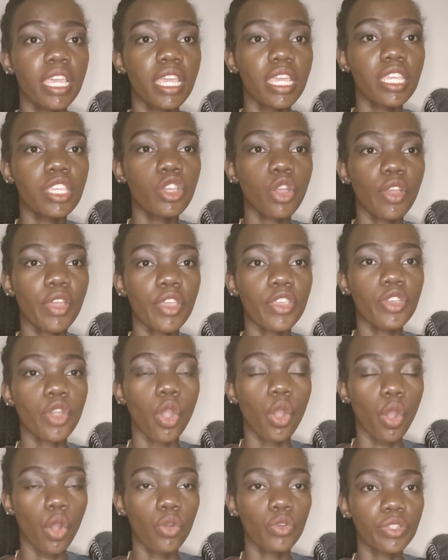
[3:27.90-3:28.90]
your
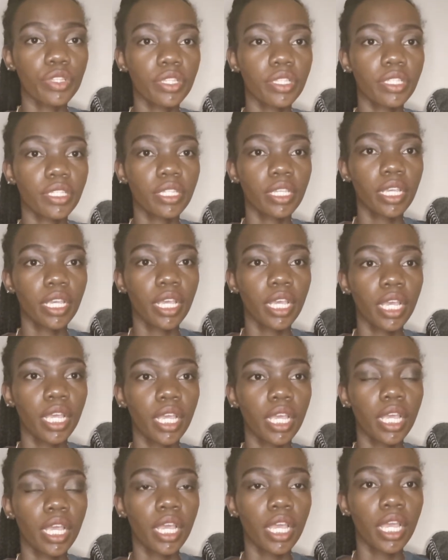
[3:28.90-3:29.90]
host
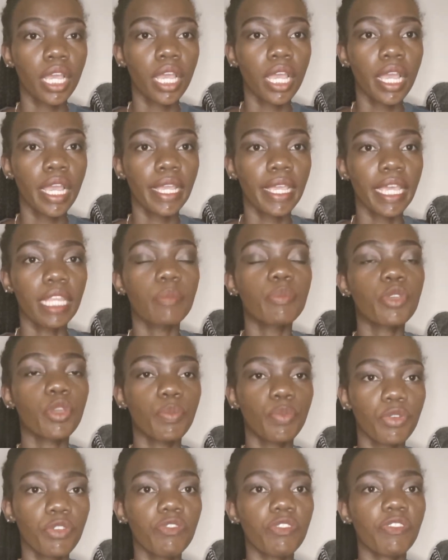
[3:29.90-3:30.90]
can be a
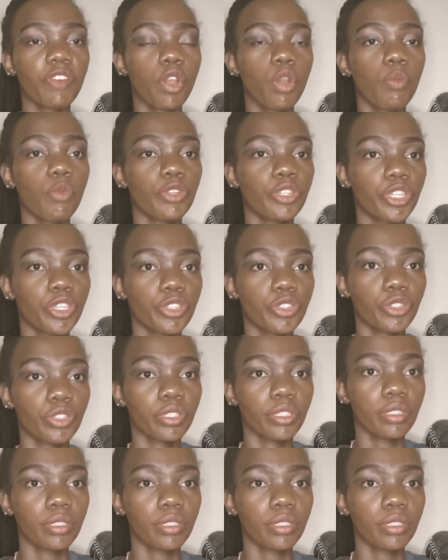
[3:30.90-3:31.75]
proof of accommodation.